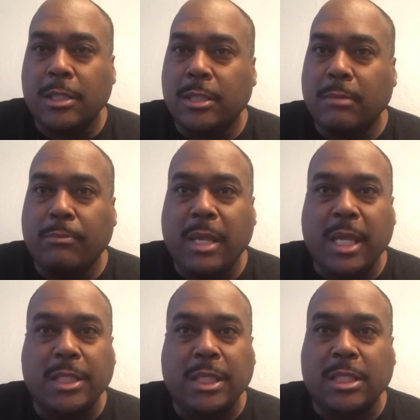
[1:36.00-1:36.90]
To me,
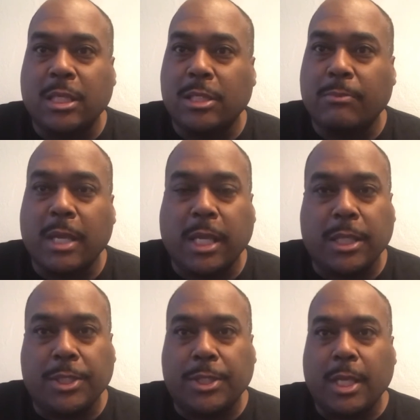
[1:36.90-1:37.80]
it just doesn't make
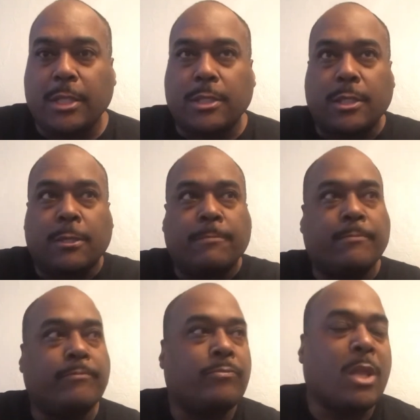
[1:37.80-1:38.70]
any sense.
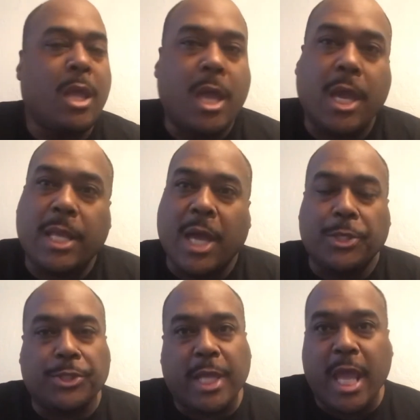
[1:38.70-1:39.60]
And I
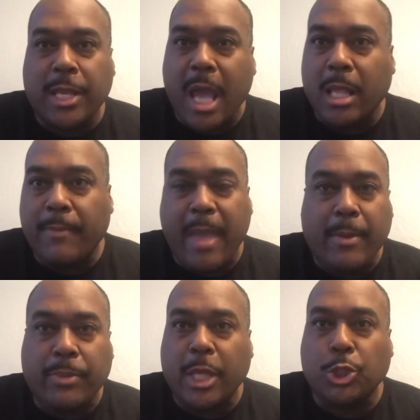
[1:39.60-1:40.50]
understand that Alabama
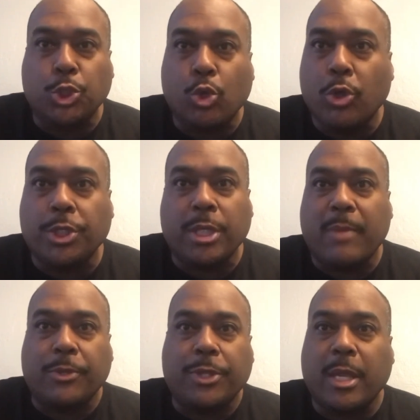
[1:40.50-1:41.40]
plays Georgia and
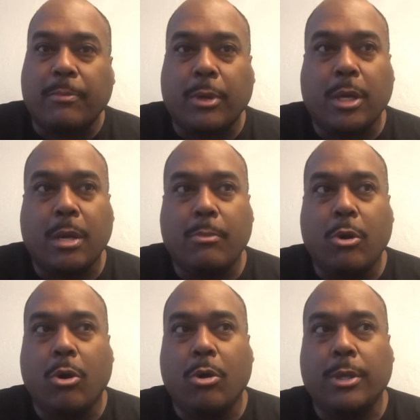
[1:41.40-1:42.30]
everything, but come
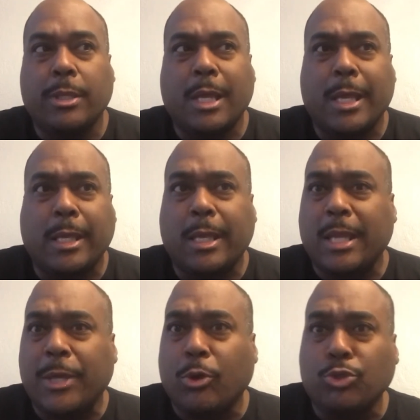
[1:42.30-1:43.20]
on, like, and
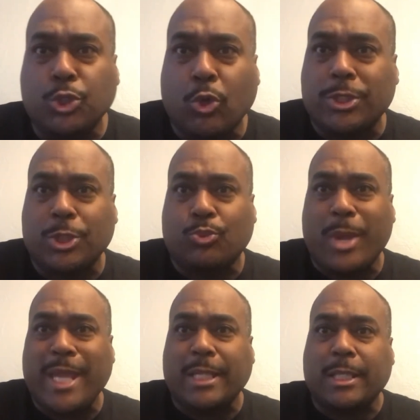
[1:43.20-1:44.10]
I know Georgia's
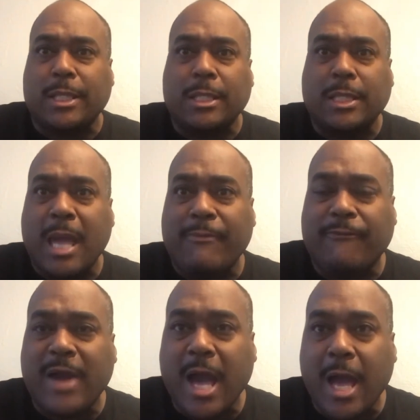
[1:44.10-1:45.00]
ranked in the top
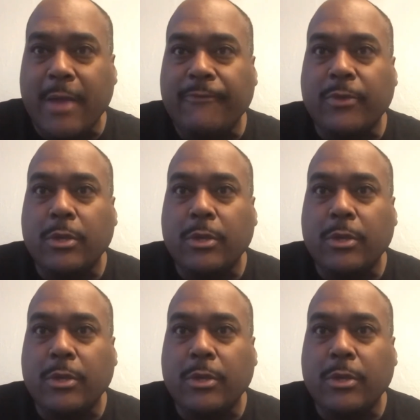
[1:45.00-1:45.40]
five,